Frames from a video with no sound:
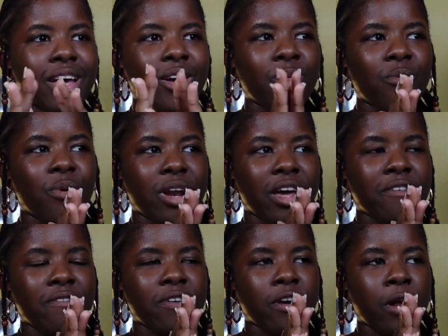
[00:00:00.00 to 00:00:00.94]

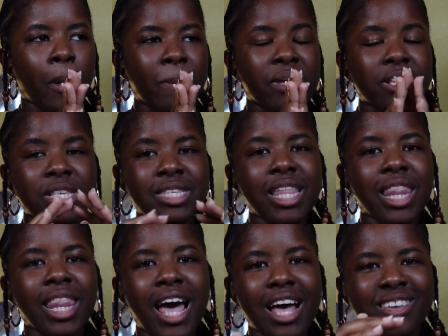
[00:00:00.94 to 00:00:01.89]
Whatever, because it's the
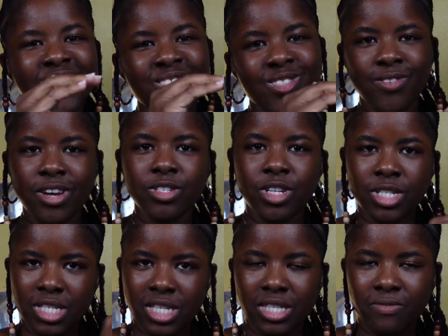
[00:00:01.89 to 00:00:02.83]
last
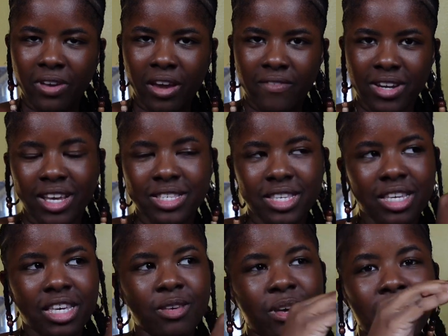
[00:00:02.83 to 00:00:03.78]
365 days,
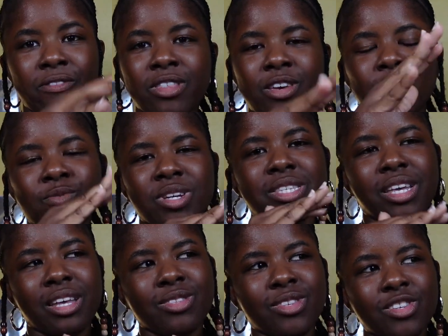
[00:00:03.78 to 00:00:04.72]
everything
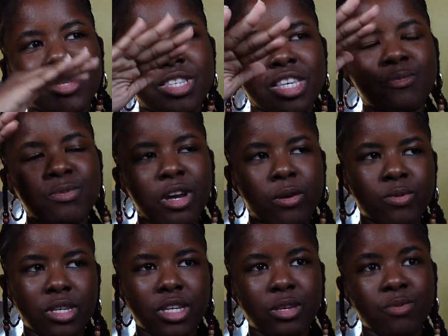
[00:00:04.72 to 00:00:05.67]
resets. It just keeps
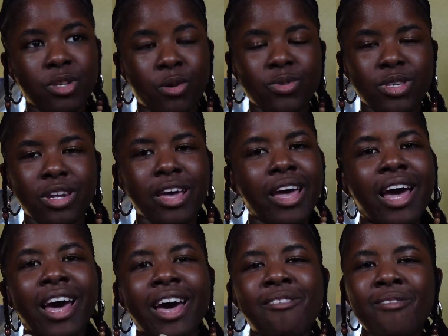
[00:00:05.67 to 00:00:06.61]
counting.
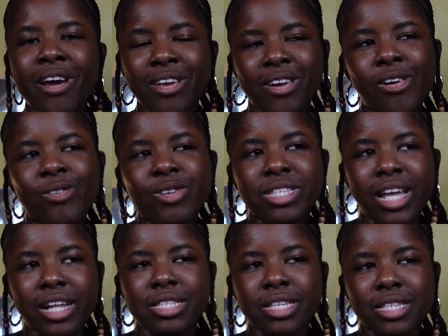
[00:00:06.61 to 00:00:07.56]
And right now,
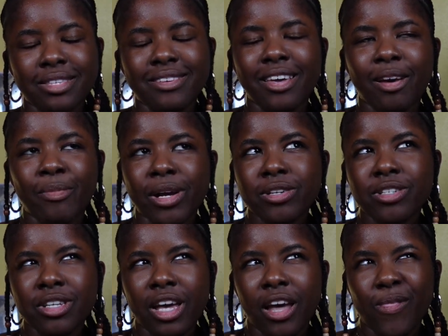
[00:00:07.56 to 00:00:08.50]
sad to say, I'm
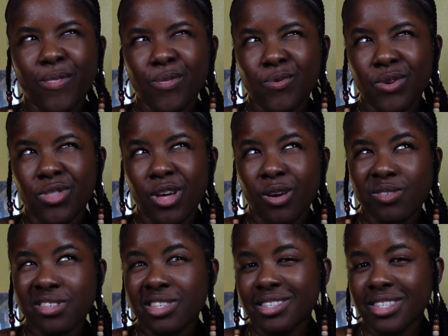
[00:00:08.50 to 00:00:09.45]
actually at
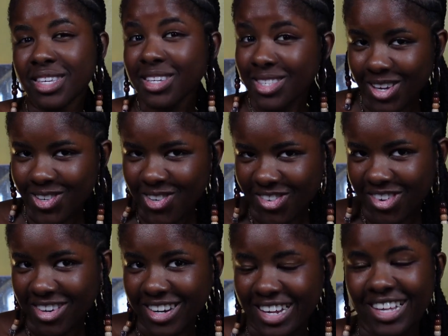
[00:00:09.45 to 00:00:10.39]

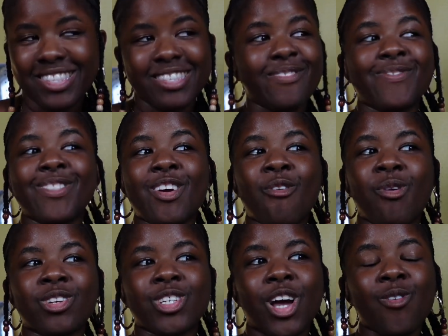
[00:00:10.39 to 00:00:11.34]
3,600 and something
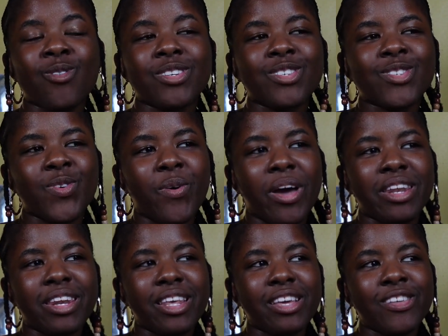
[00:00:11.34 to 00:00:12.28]
watch hours. So I
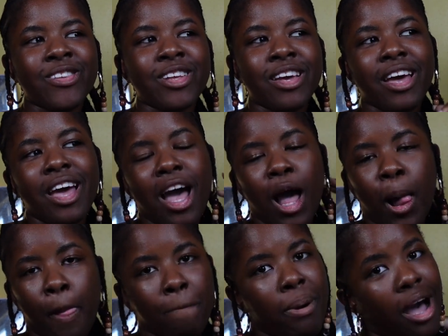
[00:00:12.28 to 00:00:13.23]
need
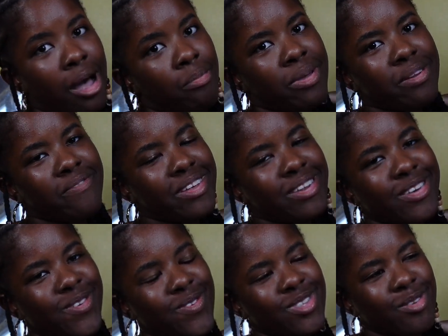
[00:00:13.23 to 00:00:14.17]
a pop-in
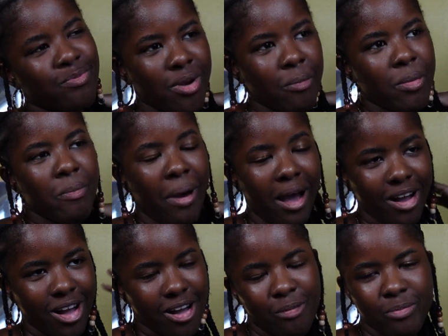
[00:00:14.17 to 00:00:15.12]
video to bring me back
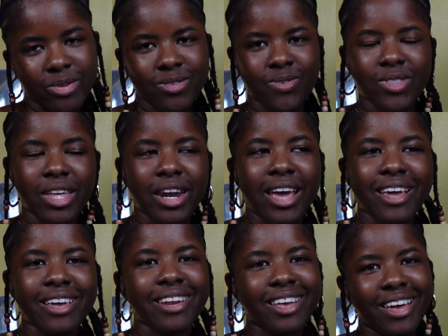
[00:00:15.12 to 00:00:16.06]
up so that I
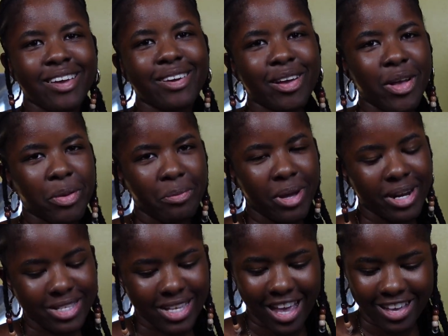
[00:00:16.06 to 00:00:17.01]
can get
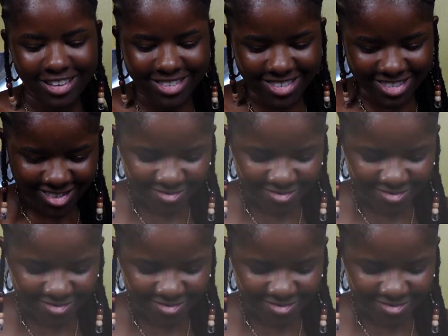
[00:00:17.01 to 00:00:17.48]
monetized.